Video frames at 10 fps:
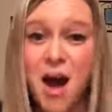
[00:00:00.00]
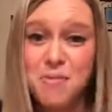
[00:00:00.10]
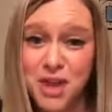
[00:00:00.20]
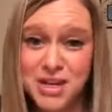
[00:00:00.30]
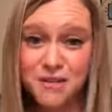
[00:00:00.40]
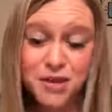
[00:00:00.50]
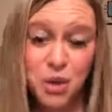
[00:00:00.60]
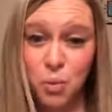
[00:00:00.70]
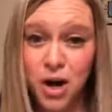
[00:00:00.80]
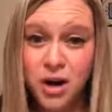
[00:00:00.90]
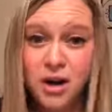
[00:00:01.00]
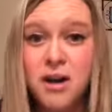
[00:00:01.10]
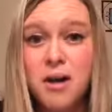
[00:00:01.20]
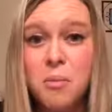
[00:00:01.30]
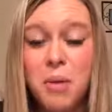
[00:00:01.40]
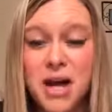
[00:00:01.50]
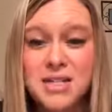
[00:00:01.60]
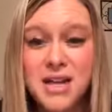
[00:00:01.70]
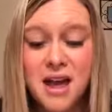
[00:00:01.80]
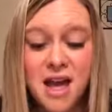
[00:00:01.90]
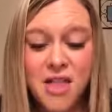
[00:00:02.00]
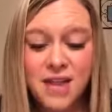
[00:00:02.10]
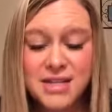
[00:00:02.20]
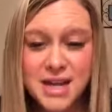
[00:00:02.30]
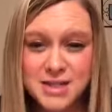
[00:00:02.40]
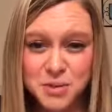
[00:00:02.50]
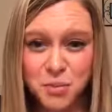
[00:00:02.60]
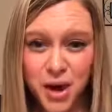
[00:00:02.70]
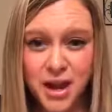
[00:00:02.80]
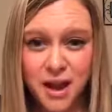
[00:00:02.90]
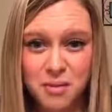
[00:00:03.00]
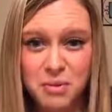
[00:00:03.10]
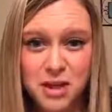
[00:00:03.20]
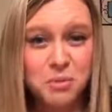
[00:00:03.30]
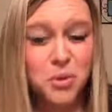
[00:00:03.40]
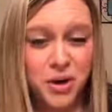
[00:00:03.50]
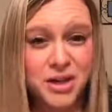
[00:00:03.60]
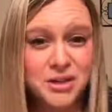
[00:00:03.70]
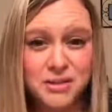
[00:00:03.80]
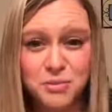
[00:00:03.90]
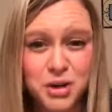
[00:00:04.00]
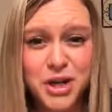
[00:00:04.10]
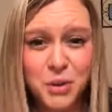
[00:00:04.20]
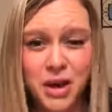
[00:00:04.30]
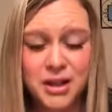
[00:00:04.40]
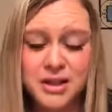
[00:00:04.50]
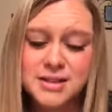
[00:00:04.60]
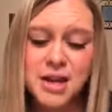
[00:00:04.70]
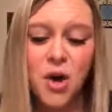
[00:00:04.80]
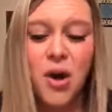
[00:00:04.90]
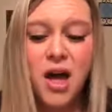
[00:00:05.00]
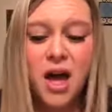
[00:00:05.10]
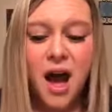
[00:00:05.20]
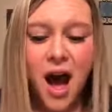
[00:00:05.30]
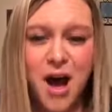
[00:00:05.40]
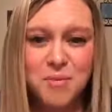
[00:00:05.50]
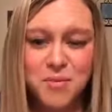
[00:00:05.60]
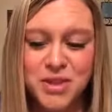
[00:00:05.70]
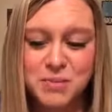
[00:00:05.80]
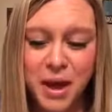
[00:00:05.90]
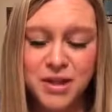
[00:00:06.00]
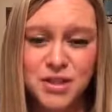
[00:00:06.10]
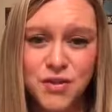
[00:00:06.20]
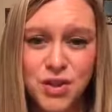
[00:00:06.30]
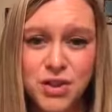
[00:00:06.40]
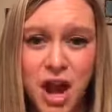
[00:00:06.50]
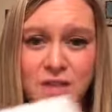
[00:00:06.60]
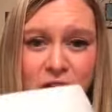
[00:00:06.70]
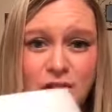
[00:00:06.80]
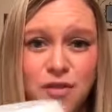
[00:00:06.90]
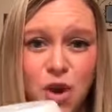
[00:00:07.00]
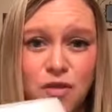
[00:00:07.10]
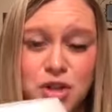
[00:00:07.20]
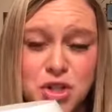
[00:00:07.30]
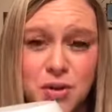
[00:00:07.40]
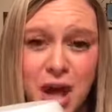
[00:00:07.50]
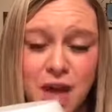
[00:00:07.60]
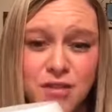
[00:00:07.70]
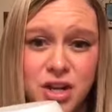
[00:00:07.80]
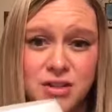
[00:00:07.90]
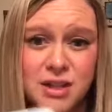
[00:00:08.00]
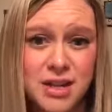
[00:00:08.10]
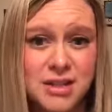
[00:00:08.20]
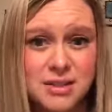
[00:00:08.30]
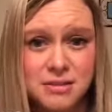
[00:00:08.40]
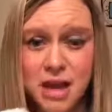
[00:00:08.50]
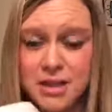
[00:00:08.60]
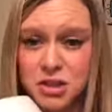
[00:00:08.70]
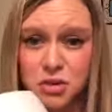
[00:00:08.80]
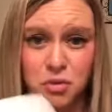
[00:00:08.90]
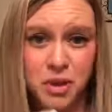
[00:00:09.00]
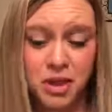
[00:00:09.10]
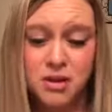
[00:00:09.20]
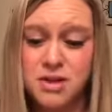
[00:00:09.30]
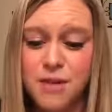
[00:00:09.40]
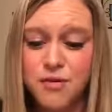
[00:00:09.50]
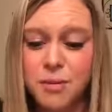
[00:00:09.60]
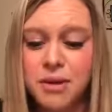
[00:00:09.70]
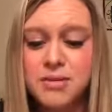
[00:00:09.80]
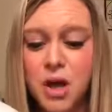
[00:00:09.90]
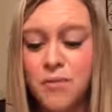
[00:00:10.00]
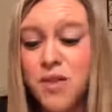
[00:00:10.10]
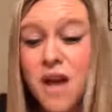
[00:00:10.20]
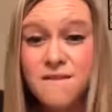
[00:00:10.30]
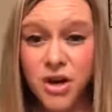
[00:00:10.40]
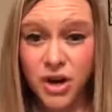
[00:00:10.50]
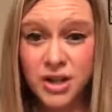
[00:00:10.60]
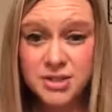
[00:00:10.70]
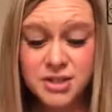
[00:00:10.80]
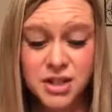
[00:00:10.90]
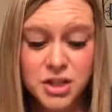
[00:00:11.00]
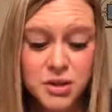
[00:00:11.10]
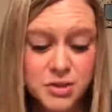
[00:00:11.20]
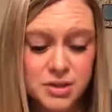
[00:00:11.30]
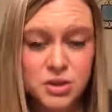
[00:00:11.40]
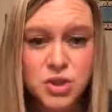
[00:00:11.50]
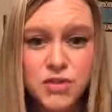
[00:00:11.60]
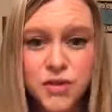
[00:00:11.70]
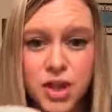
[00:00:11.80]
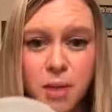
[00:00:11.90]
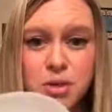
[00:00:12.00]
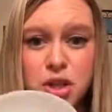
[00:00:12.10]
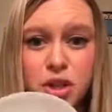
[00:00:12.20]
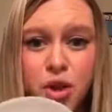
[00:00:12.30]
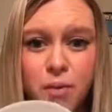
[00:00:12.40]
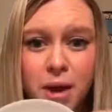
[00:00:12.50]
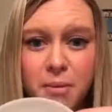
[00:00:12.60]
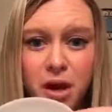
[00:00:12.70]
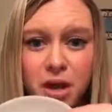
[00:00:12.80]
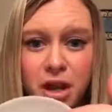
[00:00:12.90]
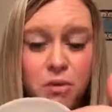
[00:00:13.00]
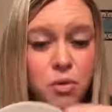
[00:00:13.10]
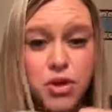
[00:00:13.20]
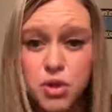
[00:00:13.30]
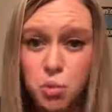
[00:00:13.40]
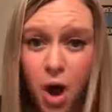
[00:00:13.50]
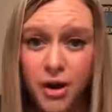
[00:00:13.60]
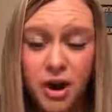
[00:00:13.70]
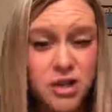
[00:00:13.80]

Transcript: They definitely work, but they tend to break on me pretty quickly. So this petal diffuser I've had for over 2.5 years, and it's lasted a really long time for me. So very easy to use. You just fill up to the little red mark here with just water.